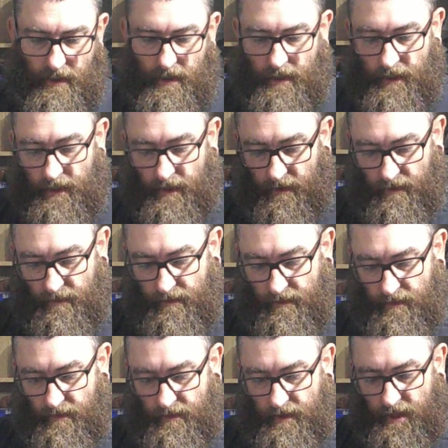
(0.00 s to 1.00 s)
now
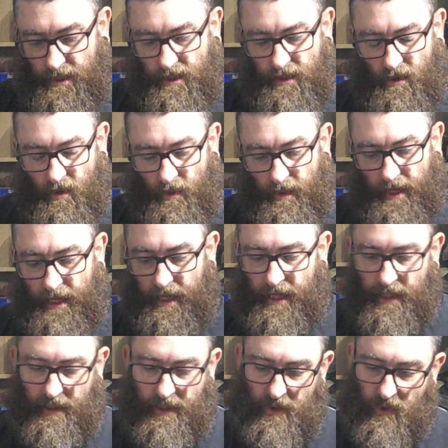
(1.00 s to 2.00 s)
this is going to be
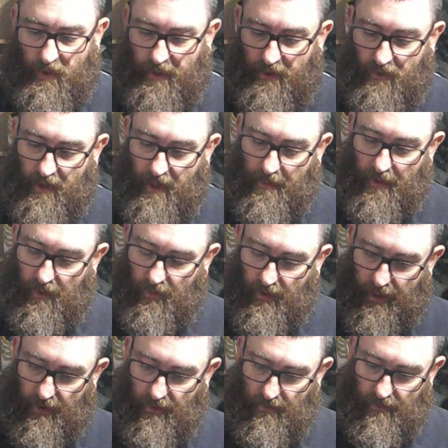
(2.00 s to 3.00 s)
hard to try and Dremel
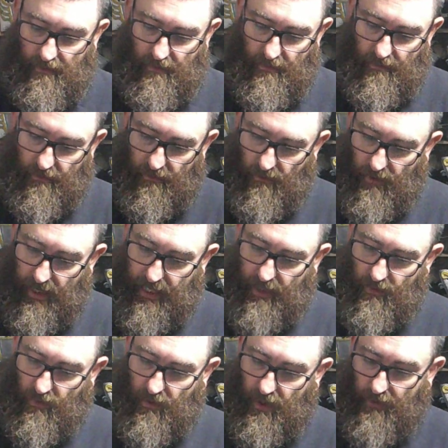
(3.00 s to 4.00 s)
without
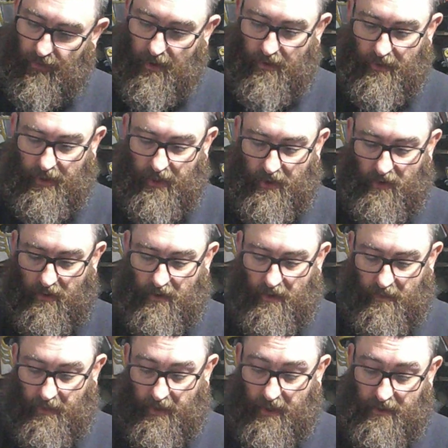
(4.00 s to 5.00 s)
wrecking what I've already done,
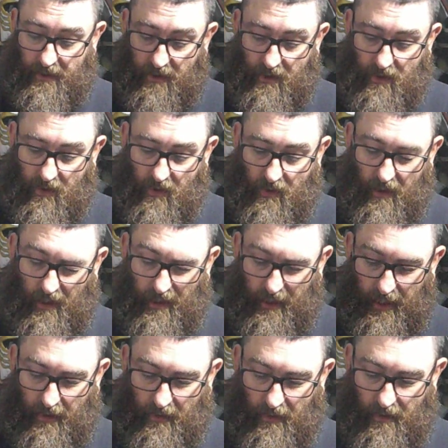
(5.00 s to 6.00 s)
because it's stuck on
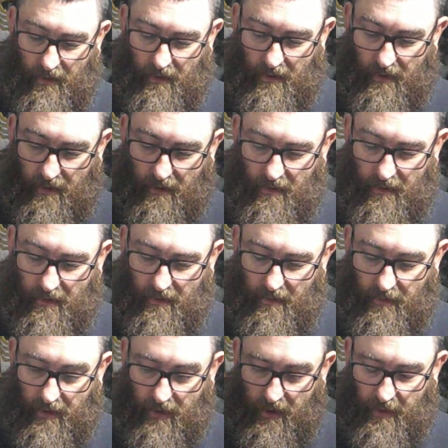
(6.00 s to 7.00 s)
now,
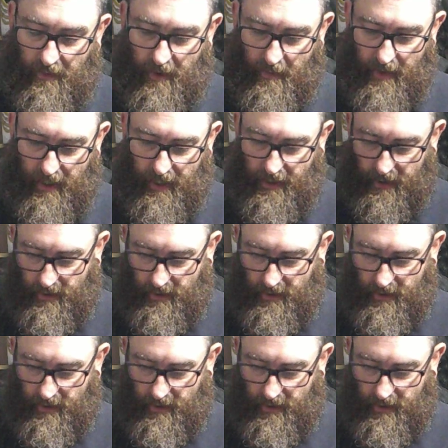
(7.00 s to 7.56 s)
but I'm committed.